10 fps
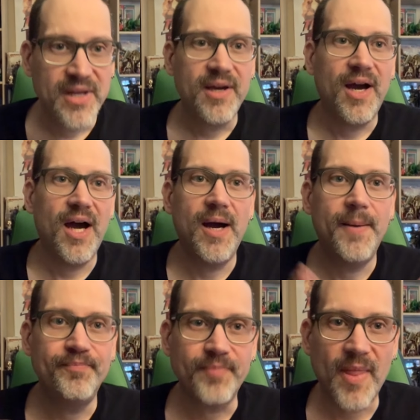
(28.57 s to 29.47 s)

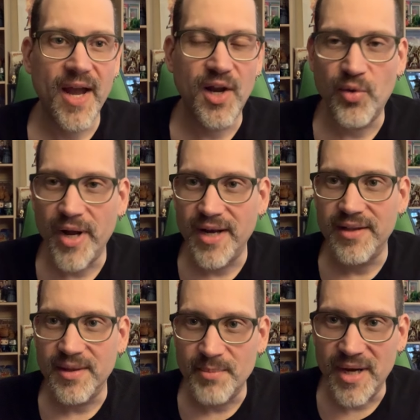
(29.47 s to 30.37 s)
I created
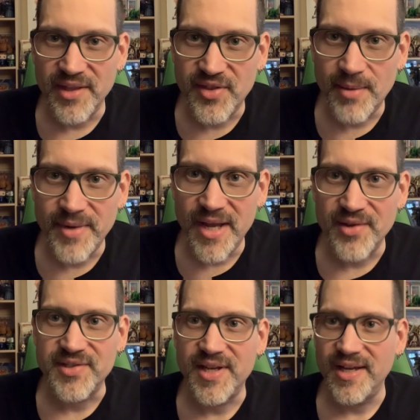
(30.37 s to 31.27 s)
that my thumbnail
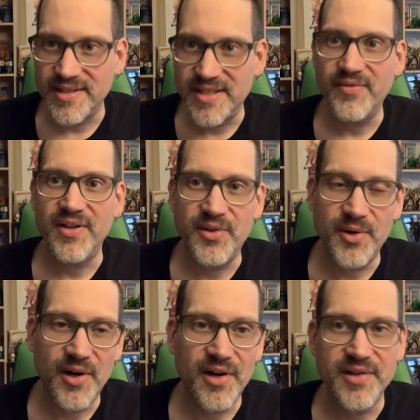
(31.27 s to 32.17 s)
saying 73
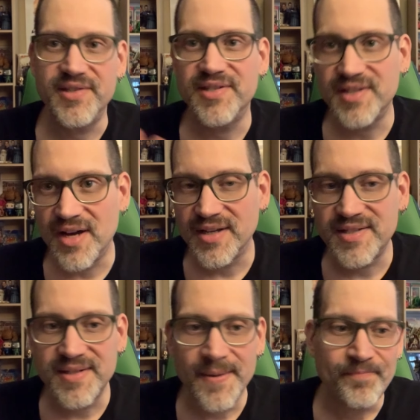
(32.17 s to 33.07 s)
yards
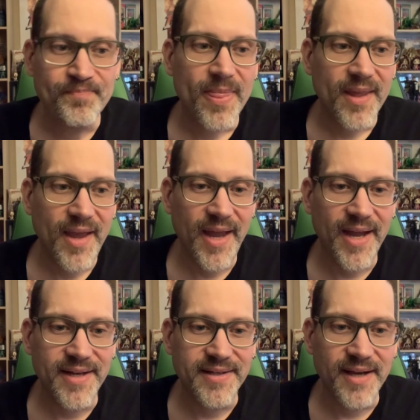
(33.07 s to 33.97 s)
sucks,
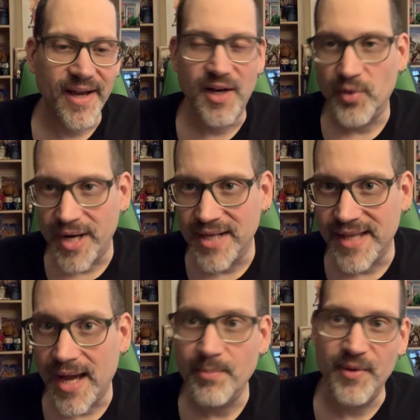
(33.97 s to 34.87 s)
and I created
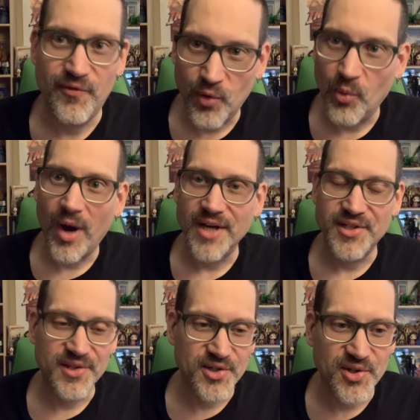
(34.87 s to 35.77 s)
that before
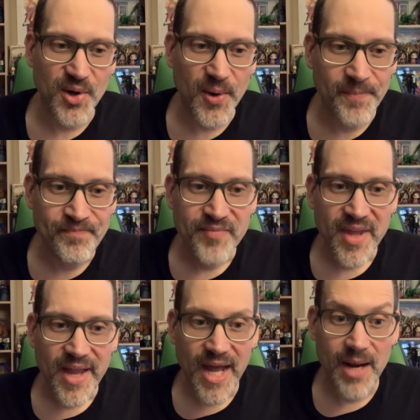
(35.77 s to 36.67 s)
watching the show.
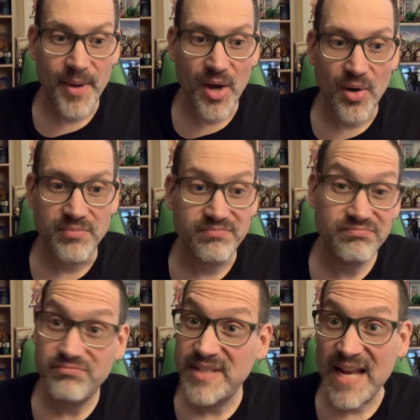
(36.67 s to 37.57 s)
And about
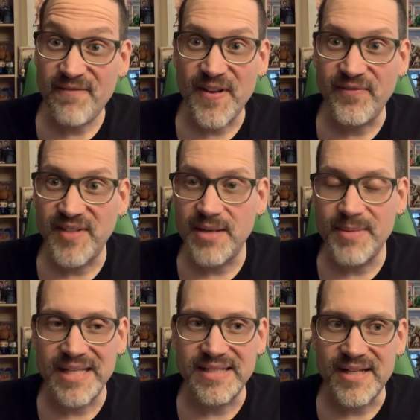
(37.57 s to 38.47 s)
10, 15
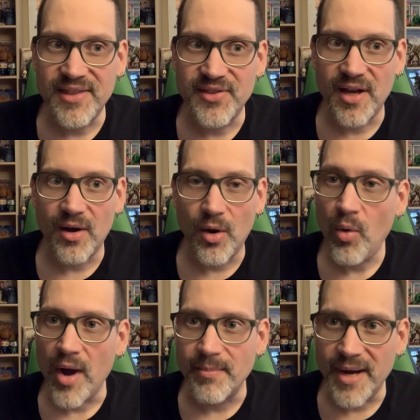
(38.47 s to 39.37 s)
minutes in, I thought,
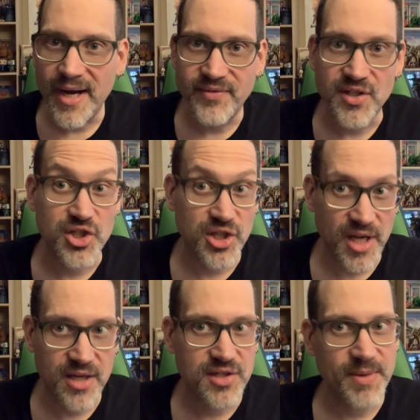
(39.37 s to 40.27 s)
oh, I might have to
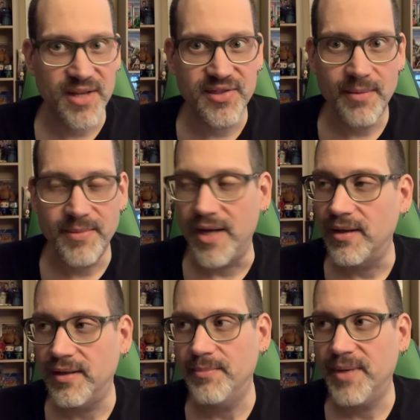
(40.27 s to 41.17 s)
change my
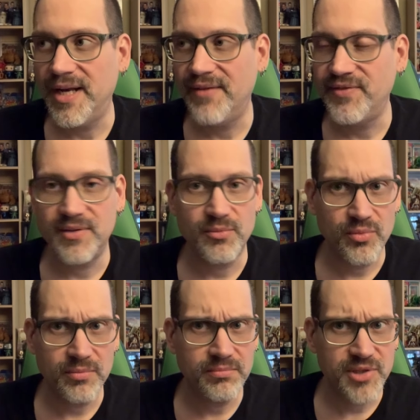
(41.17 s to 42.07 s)
thumbnail. I might have to
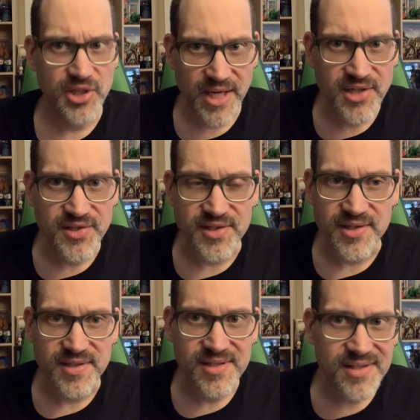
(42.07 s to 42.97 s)
change this
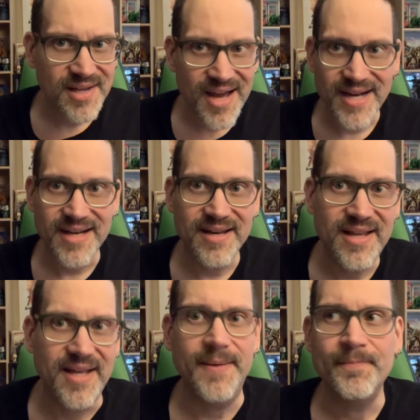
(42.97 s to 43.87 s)
because this is kind of
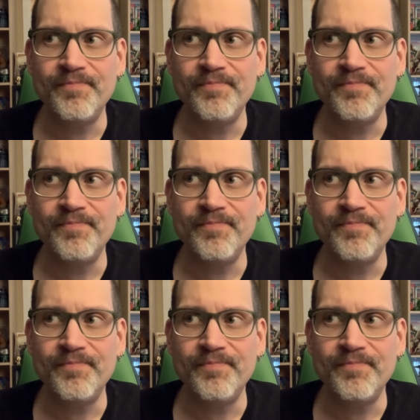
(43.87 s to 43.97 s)
neat.